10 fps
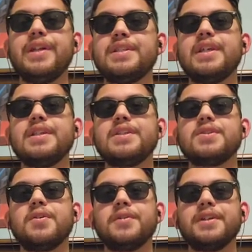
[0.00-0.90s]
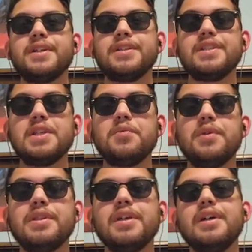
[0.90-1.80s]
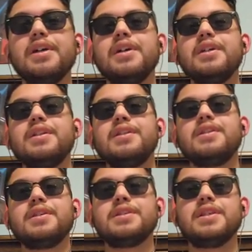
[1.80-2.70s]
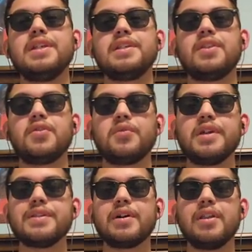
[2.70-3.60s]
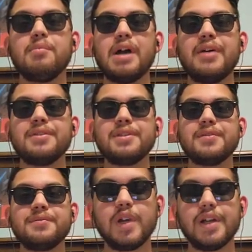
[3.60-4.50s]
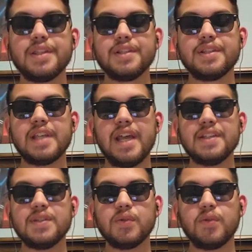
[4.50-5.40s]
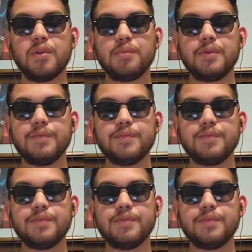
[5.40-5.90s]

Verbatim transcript: Let's get started and see what this season 3 is all about. We got the sandstorm.